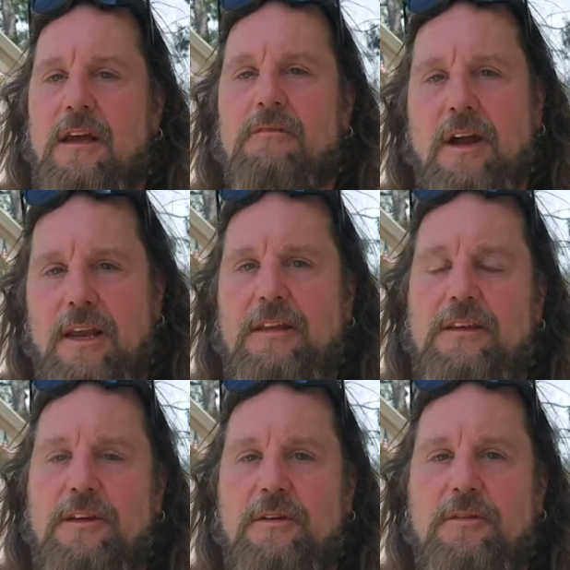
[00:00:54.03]
Ronnie
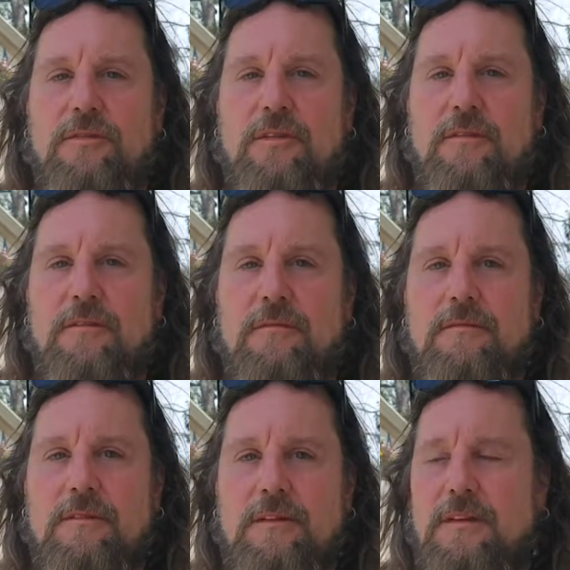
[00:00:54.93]
Dio's
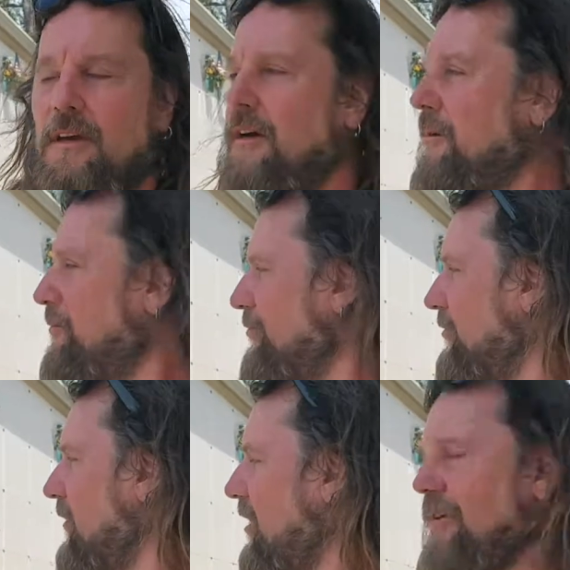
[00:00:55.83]
um,
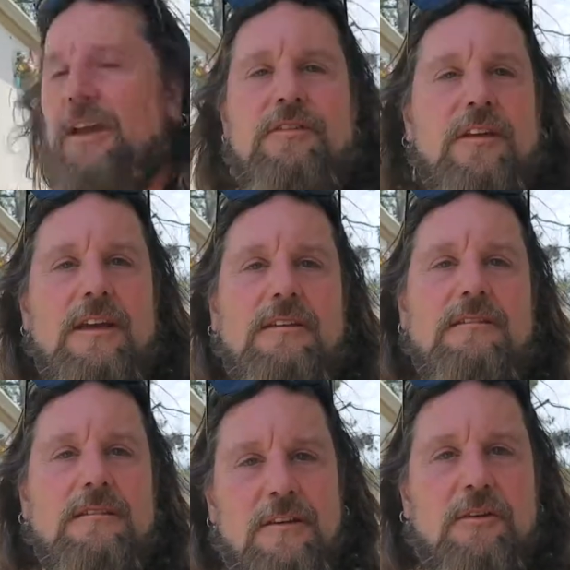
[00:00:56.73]
grave site,
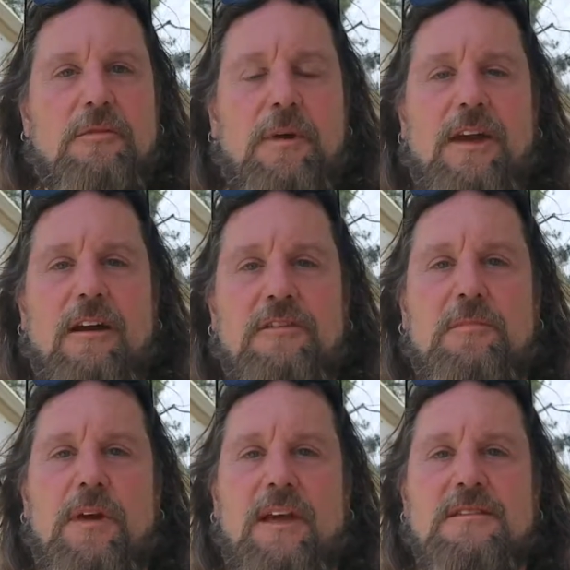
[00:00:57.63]
you know, to pay our
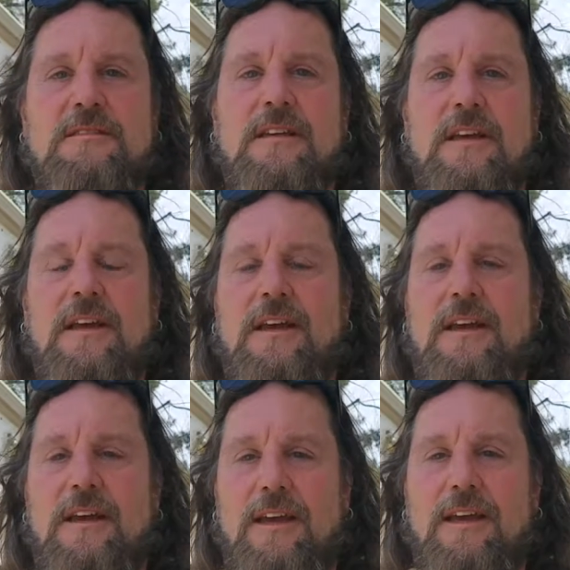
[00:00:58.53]
respects
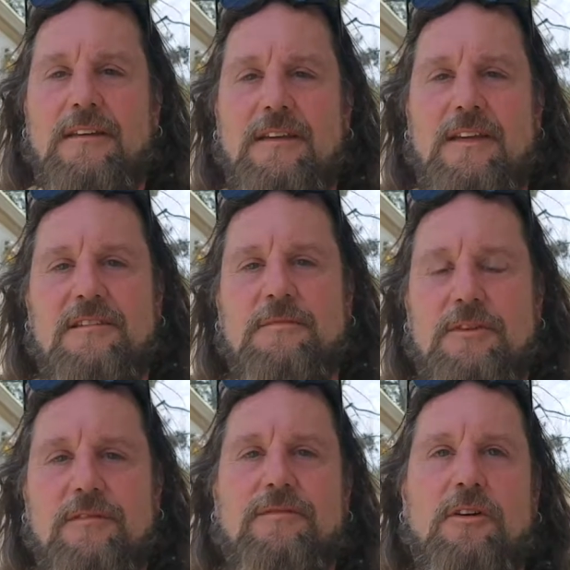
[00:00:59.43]
and to get some
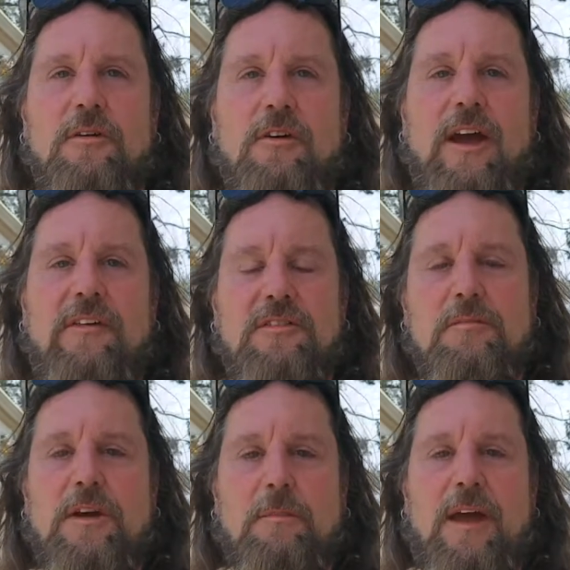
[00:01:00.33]
good photographs to
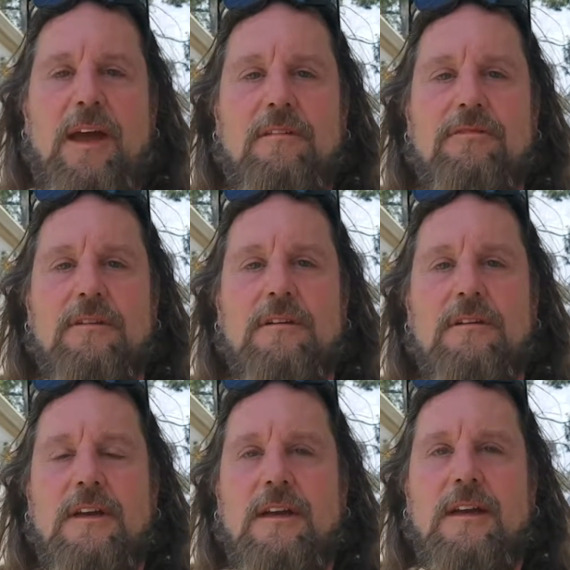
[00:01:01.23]
bring back for
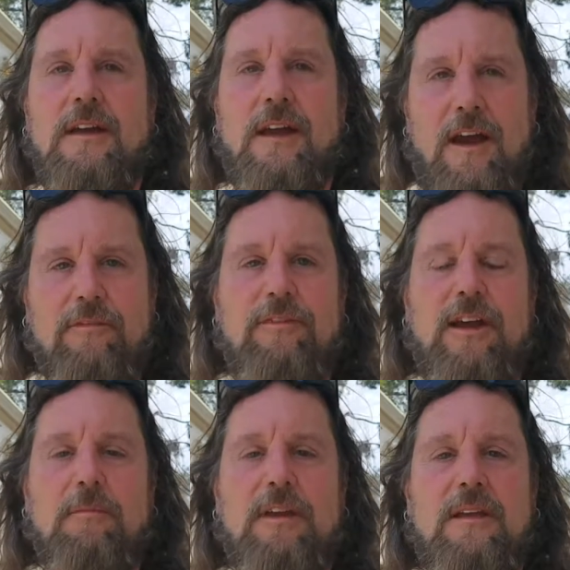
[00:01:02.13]
our
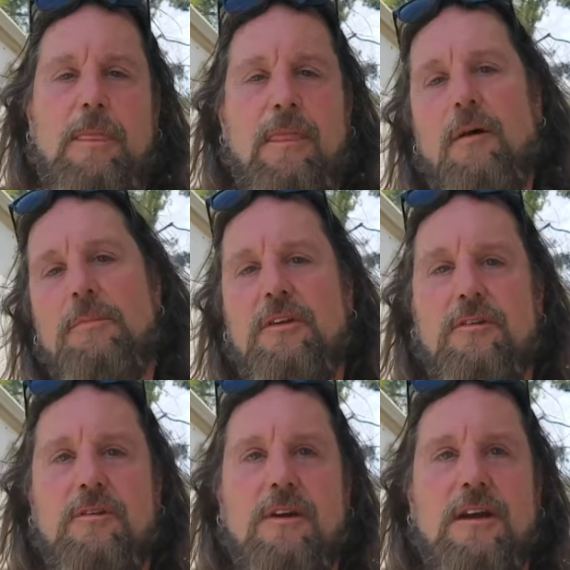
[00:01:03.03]
family up in New York,